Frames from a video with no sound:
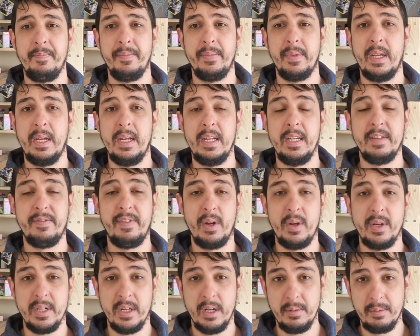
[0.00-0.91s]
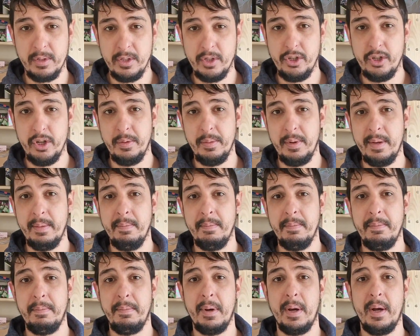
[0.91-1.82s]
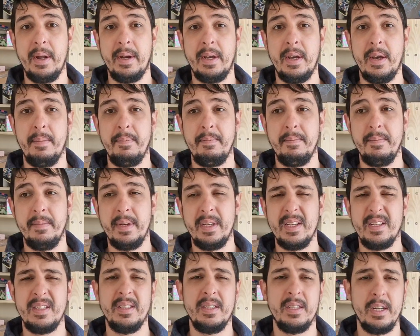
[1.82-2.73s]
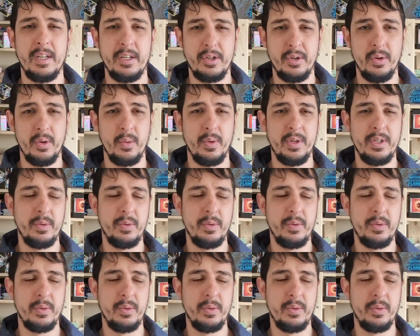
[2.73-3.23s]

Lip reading: It is very time consuming, but it doesn't take too long.